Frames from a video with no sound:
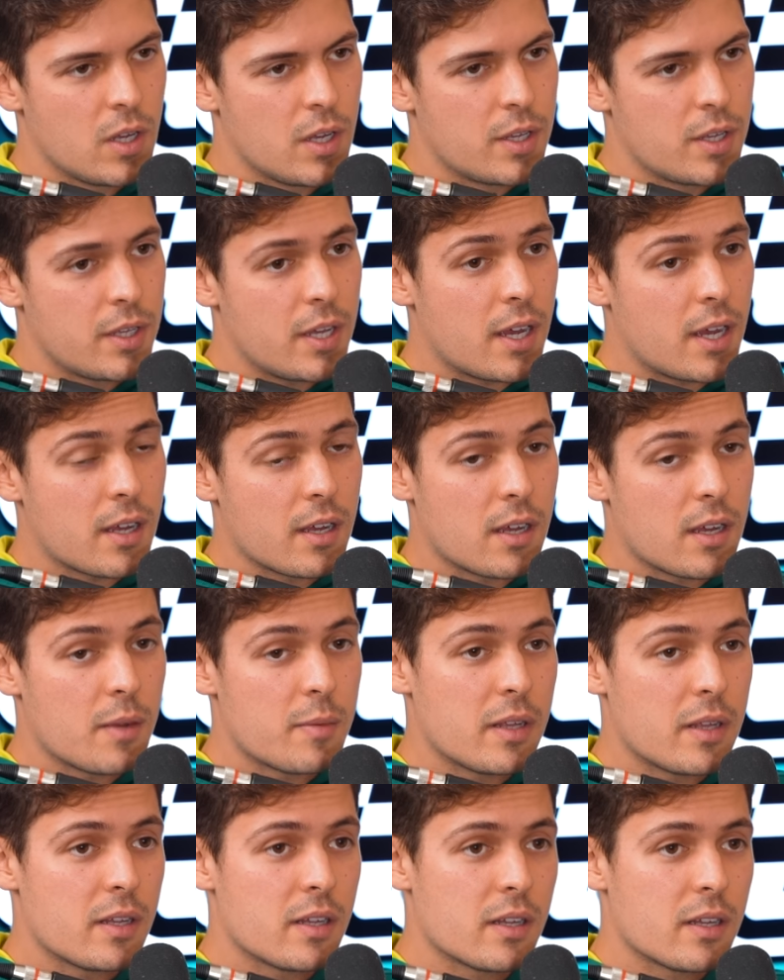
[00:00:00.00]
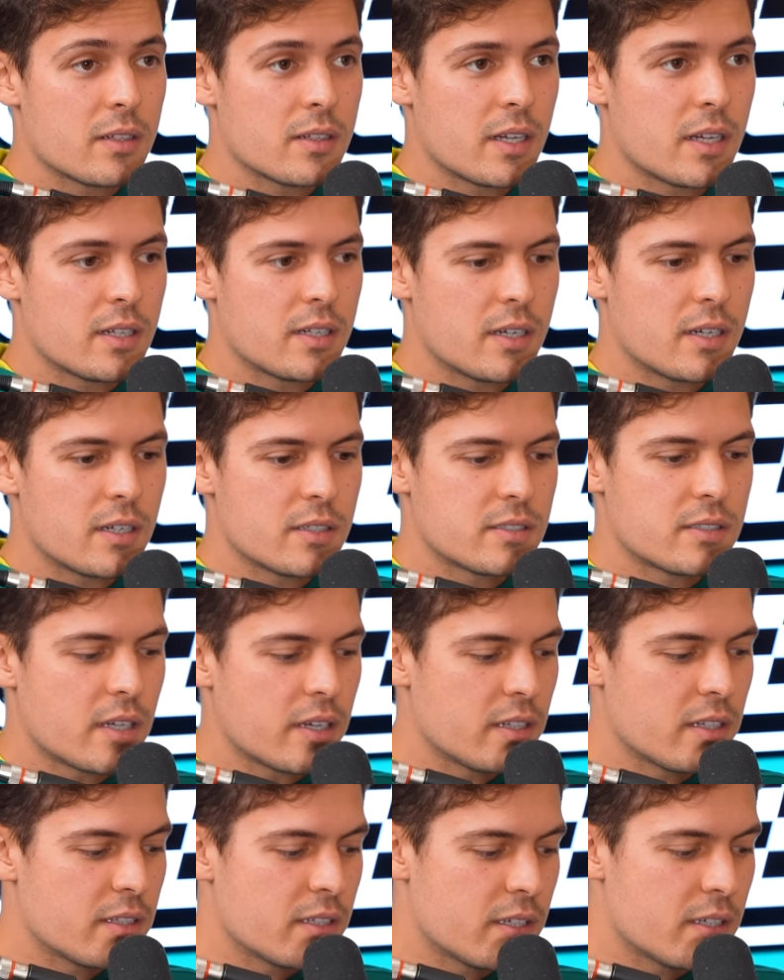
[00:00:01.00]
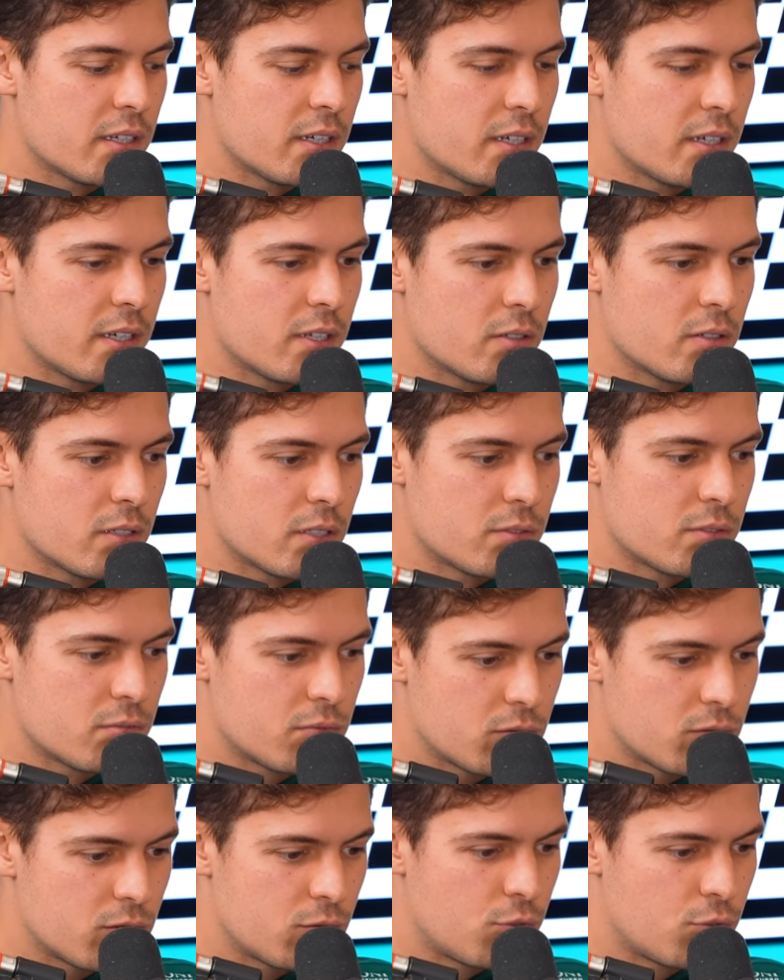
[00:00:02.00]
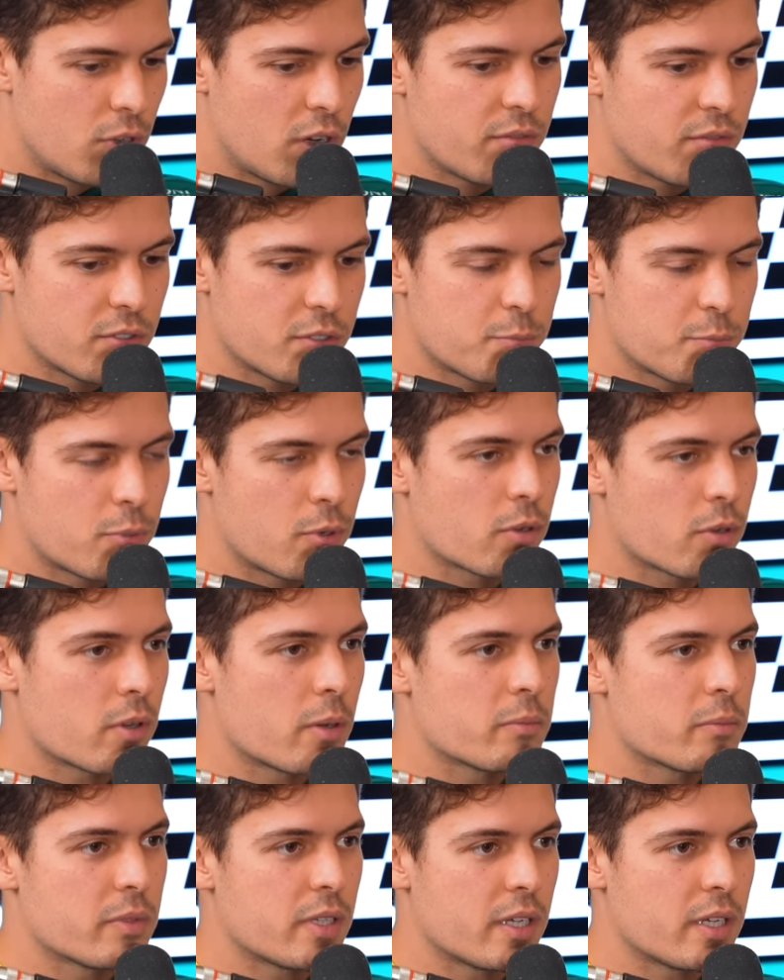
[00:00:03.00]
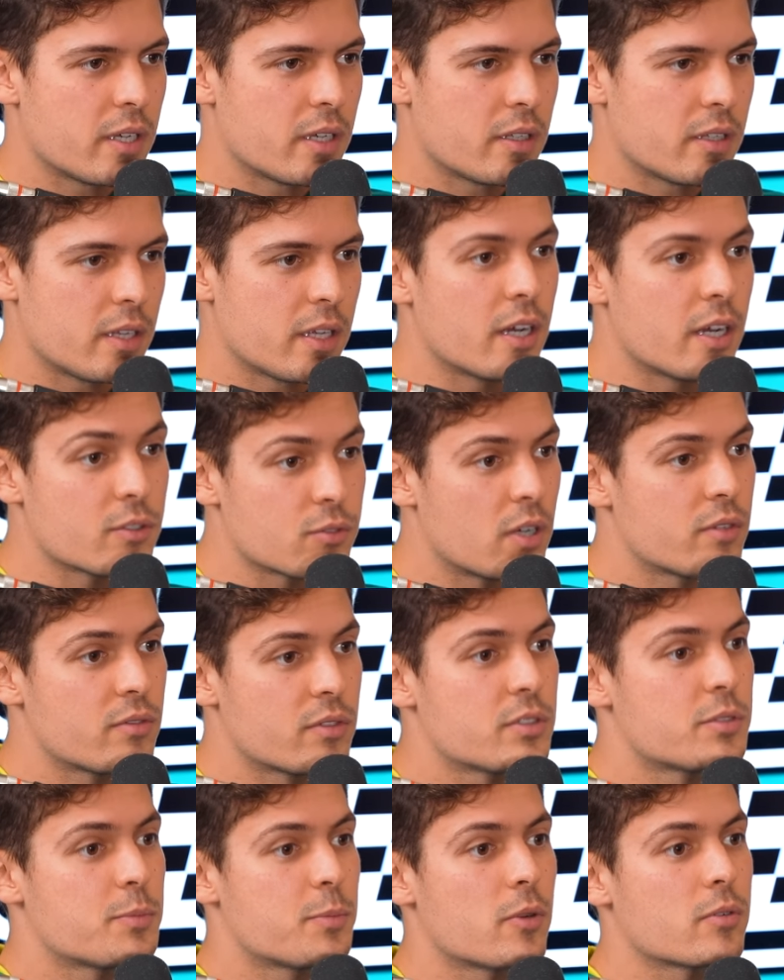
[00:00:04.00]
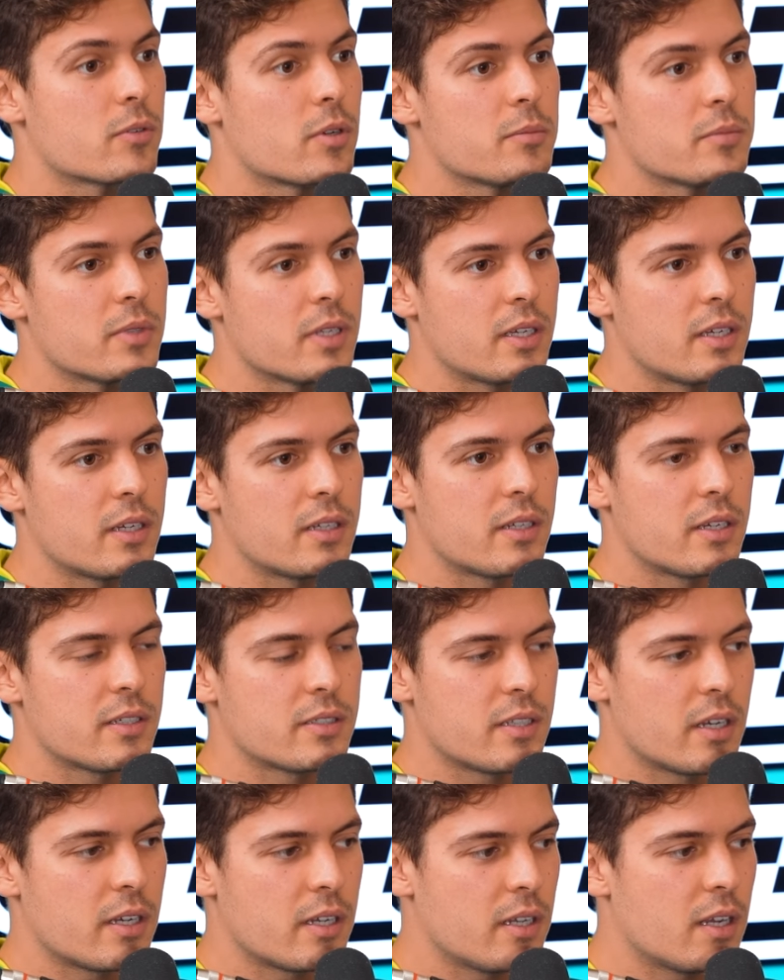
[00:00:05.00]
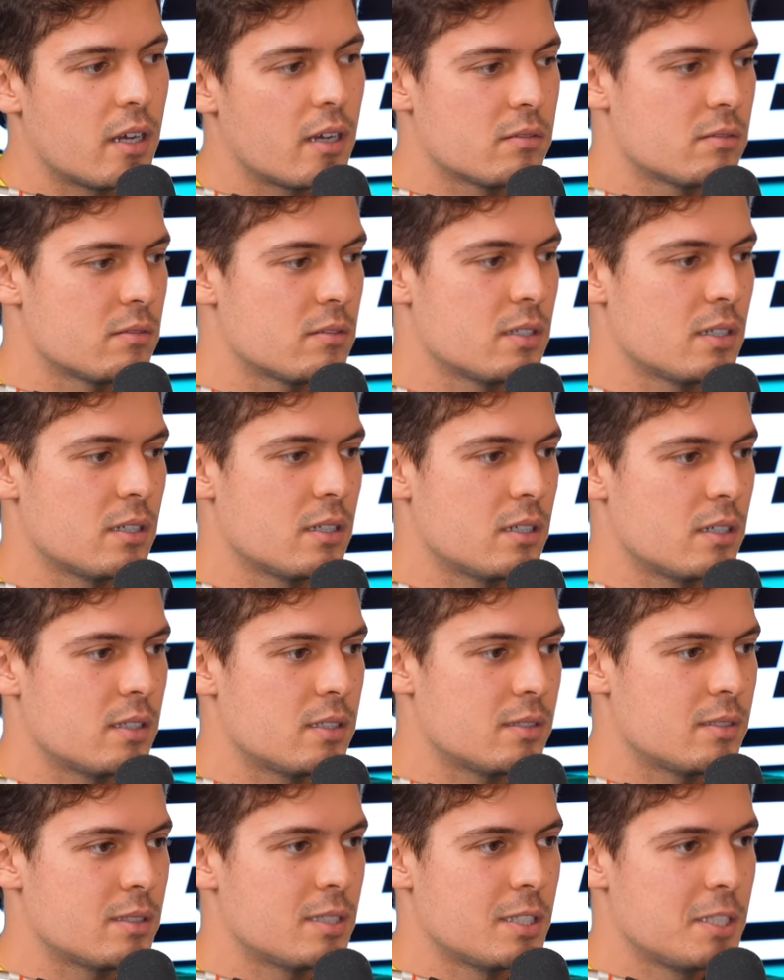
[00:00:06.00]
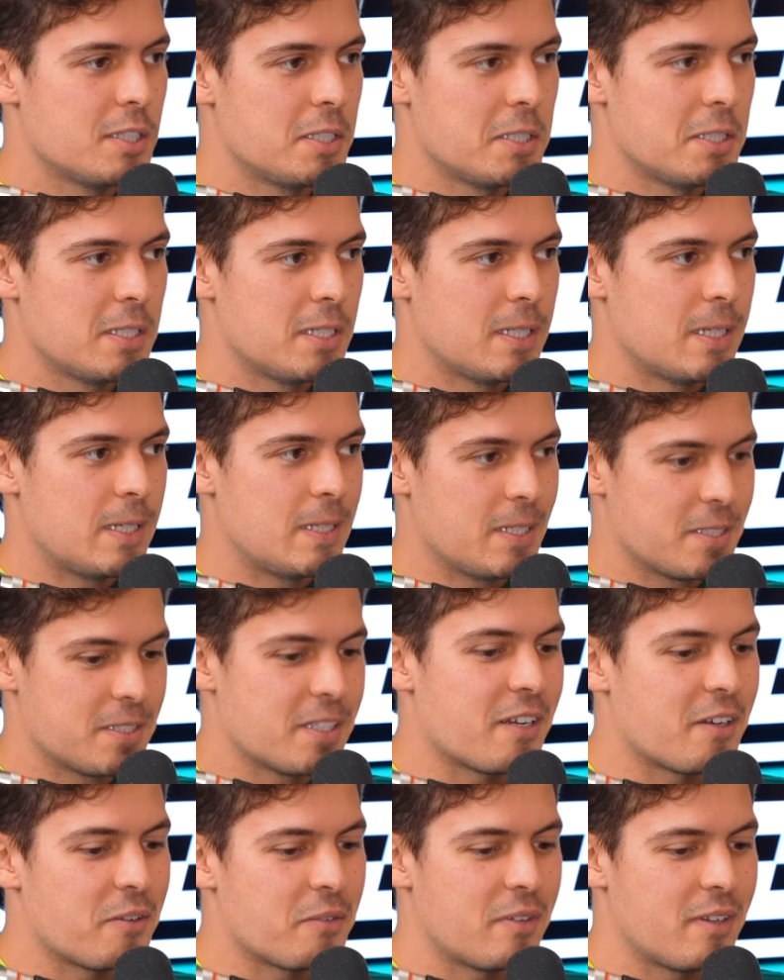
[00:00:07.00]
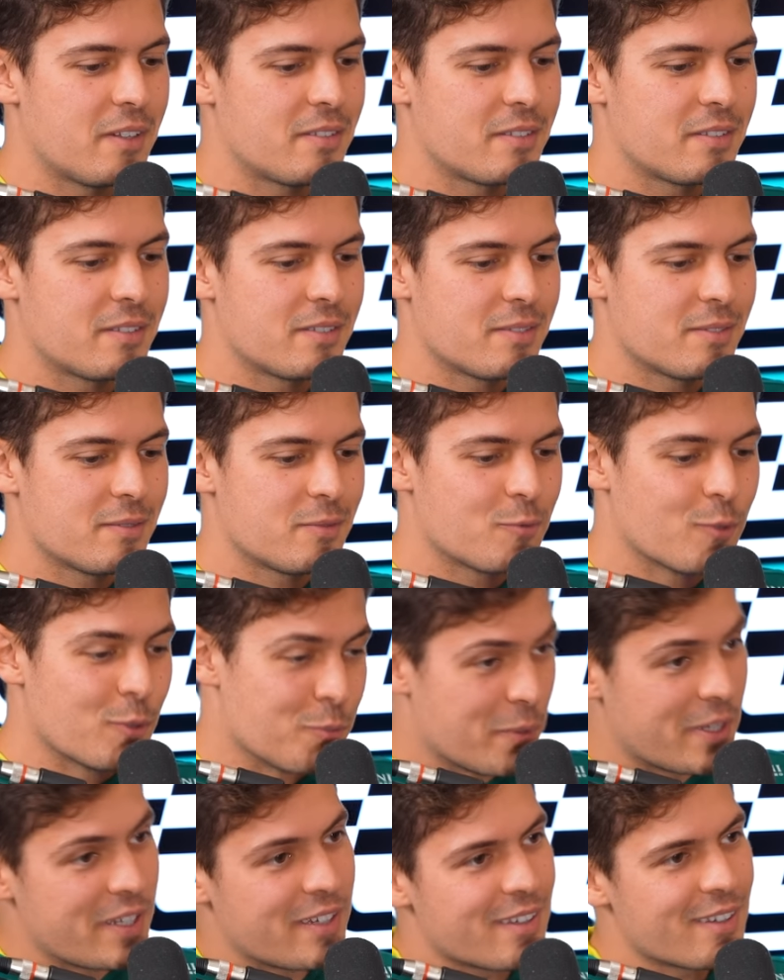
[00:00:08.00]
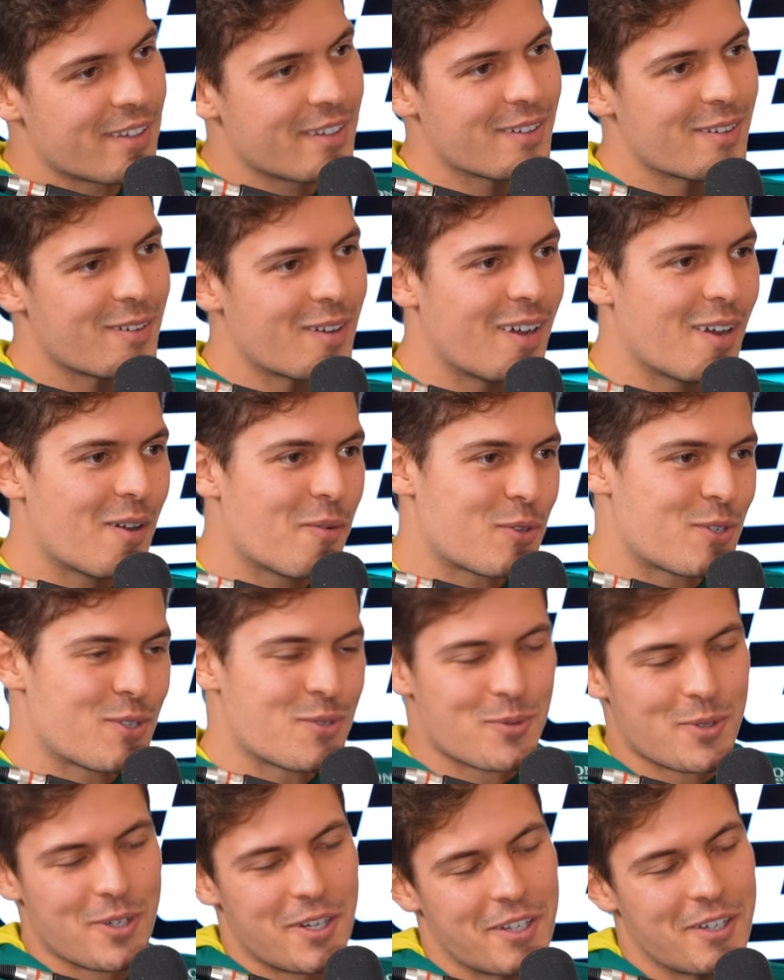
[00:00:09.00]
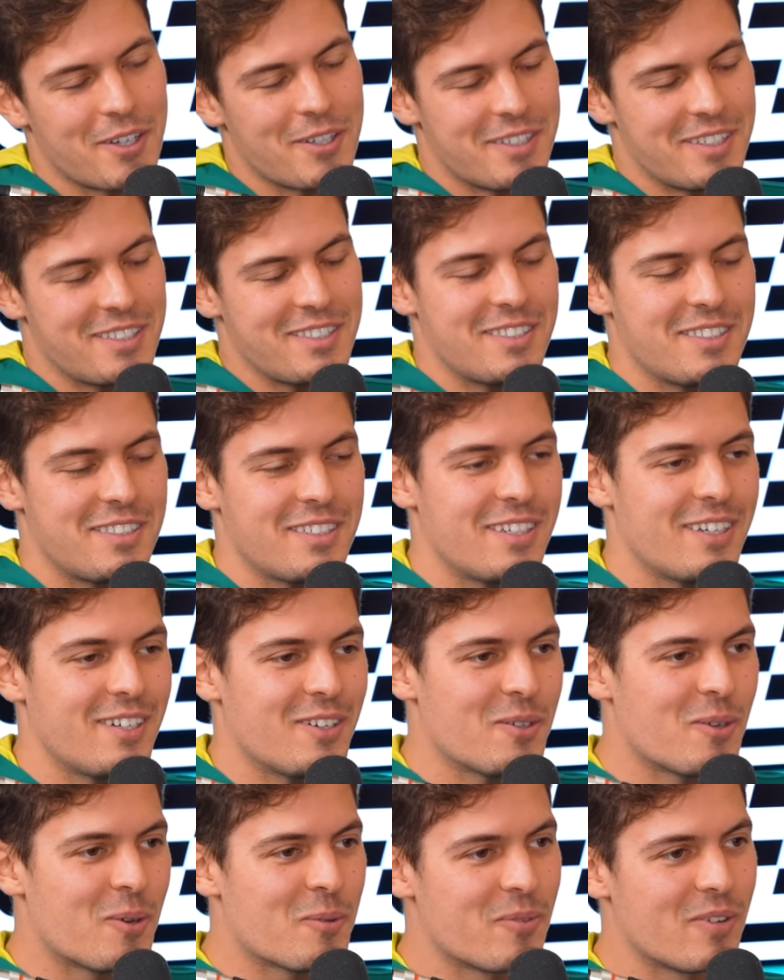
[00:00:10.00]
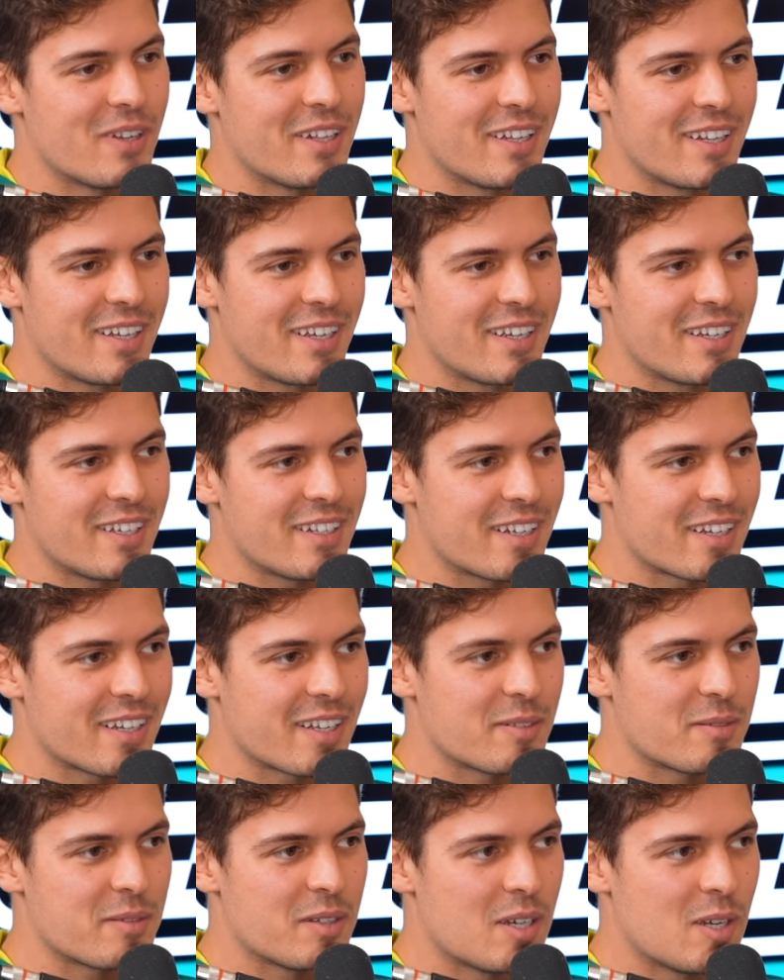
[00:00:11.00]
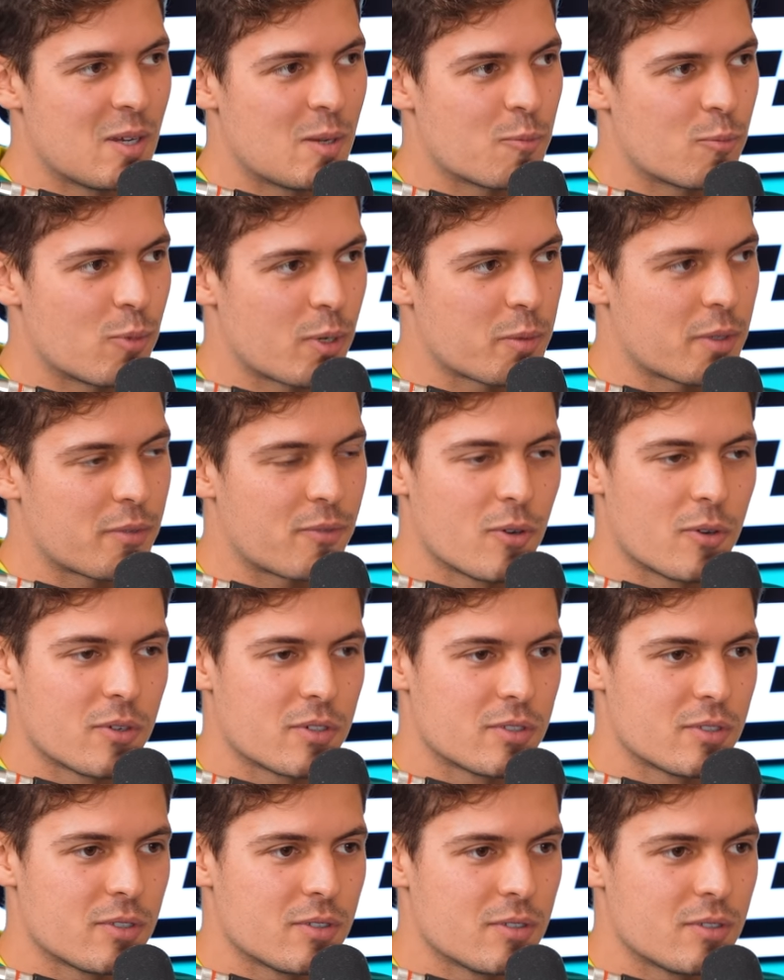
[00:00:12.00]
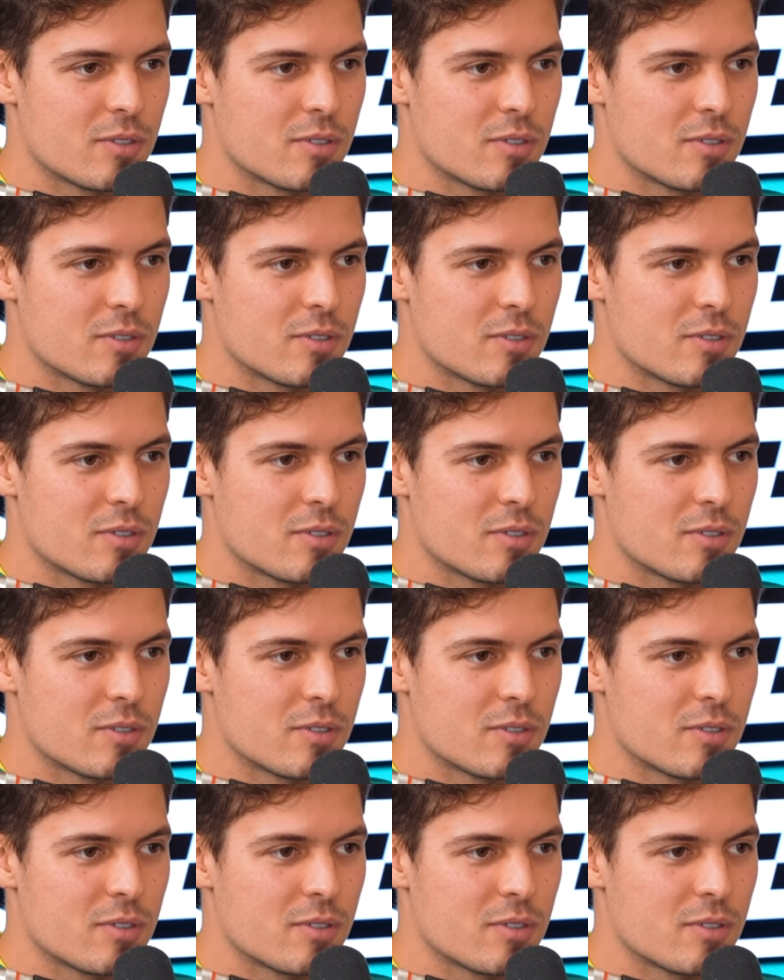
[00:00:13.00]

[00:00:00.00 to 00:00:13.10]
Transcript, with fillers: Like, yeah, I mean they they are starting the you know the drivers program, the the young drivers program they they study now, uh, and they're studying it with me, uh, which is really good. And yeah. you know hopefully they they can bring me forward to.